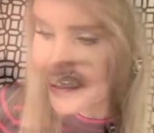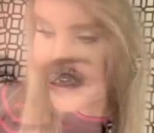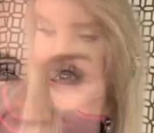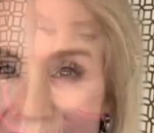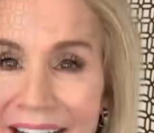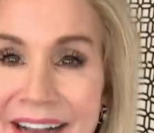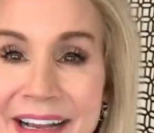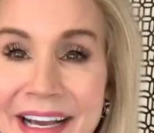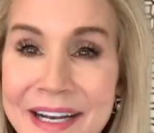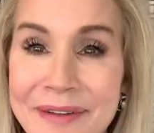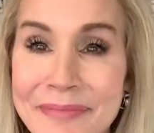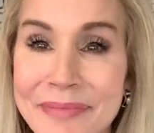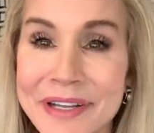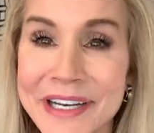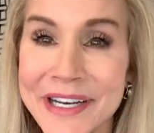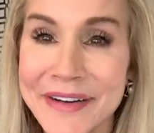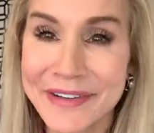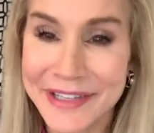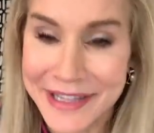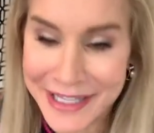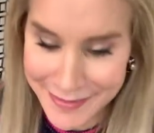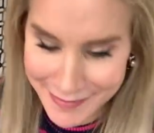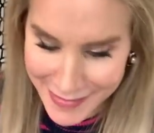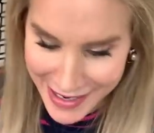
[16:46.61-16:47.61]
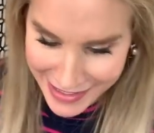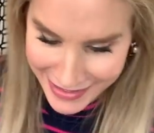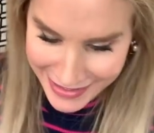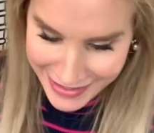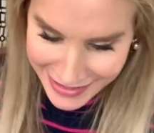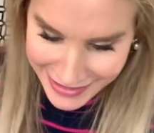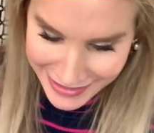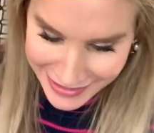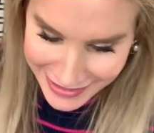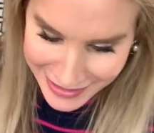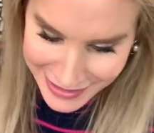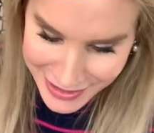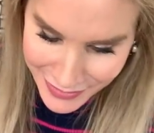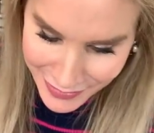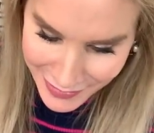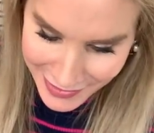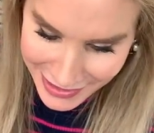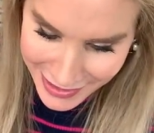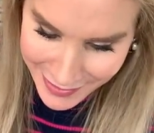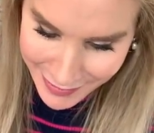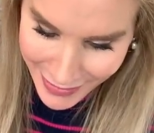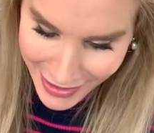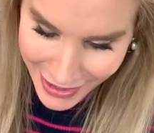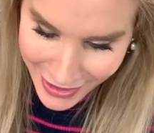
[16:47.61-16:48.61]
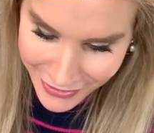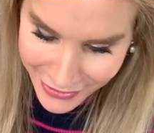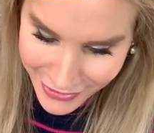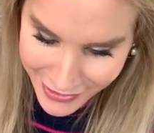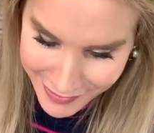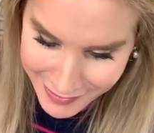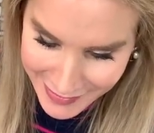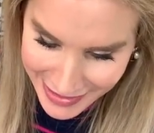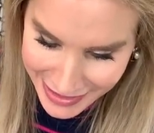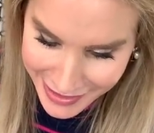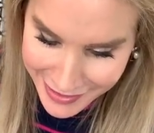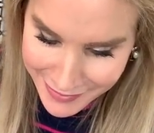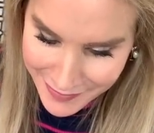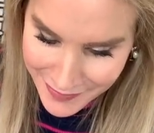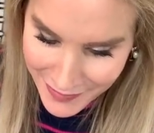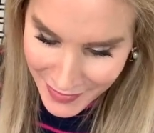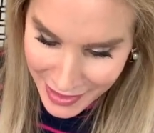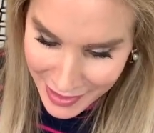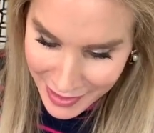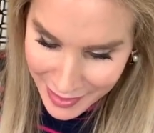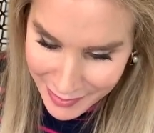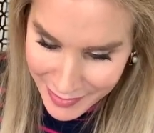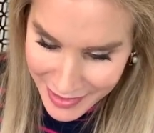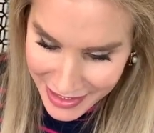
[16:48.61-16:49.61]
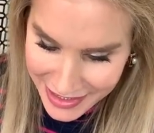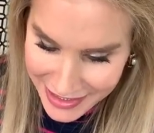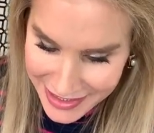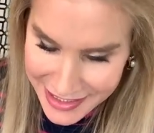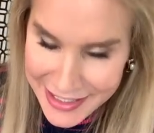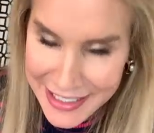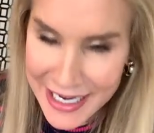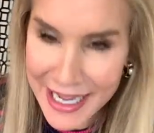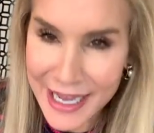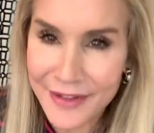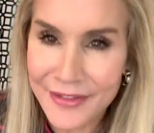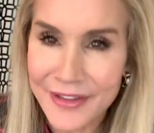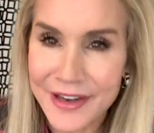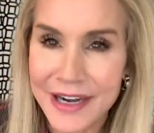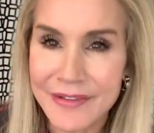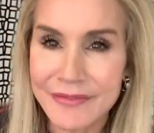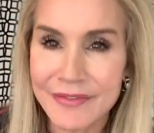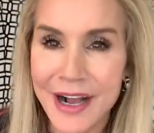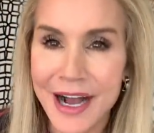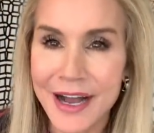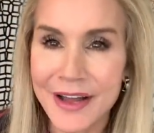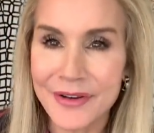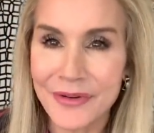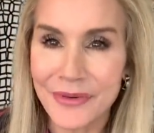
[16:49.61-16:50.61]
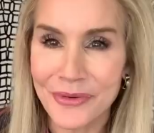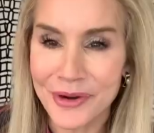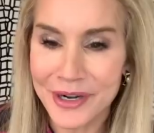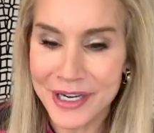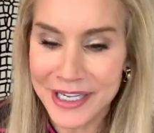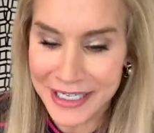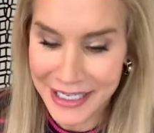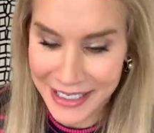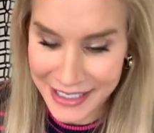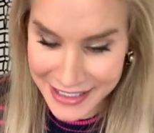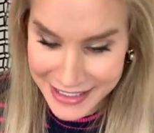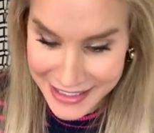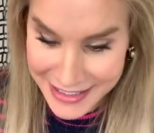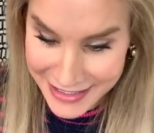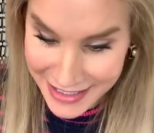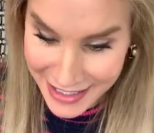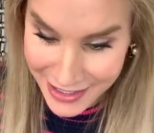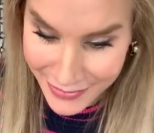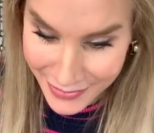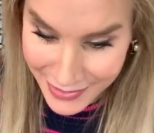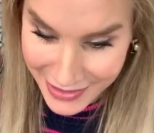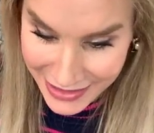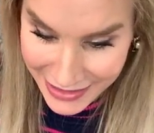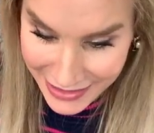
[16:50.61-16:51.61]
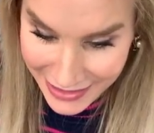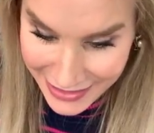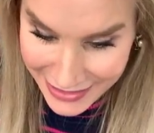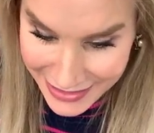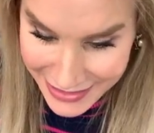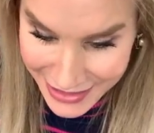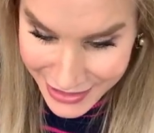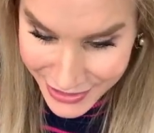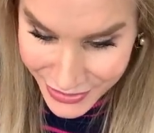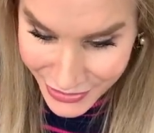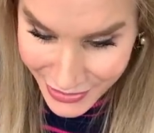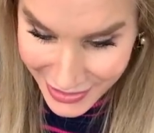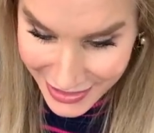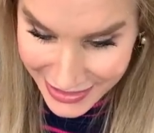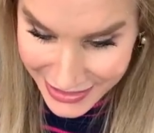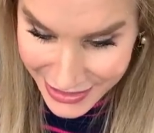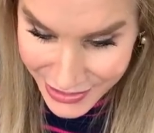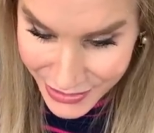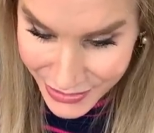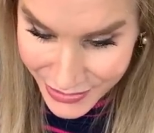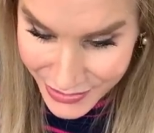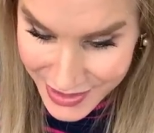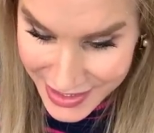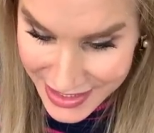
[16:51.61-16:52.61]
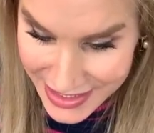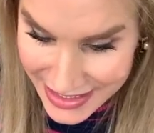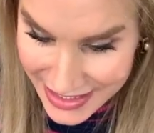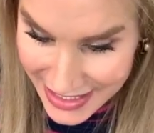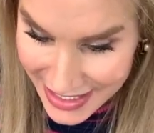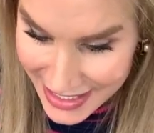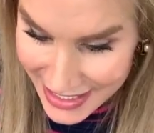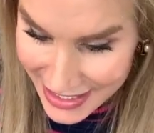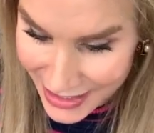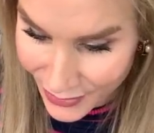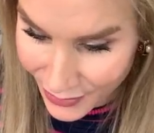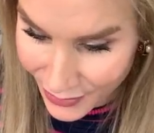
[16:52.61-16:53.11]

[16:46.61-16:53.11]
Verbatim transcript: I gotta put everything back in. It's really bothering me because now that I've gotten organized, I really like to try to stay